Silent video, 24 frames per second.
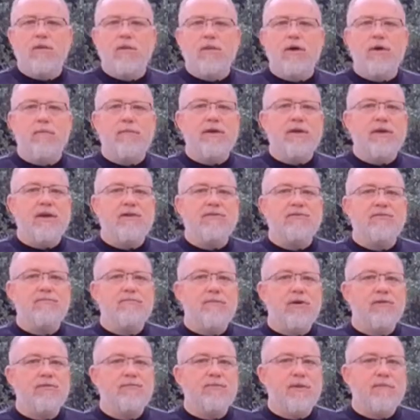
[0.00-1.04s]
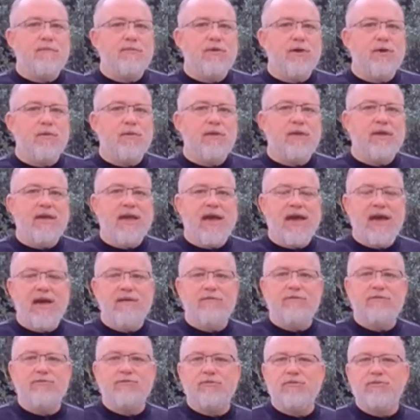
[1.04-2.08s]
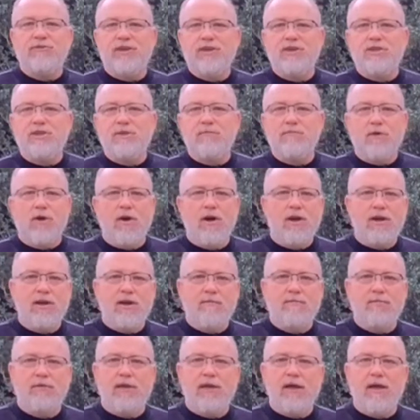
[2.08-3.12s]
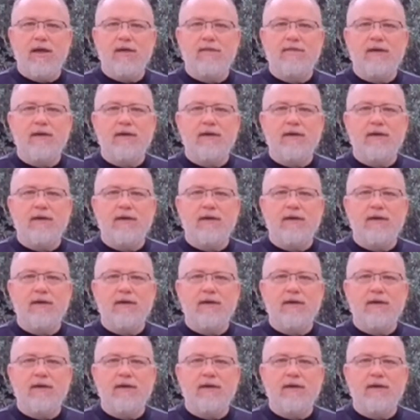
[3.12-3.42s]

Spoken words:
Well, because most people don't really have a strategic marketing plan,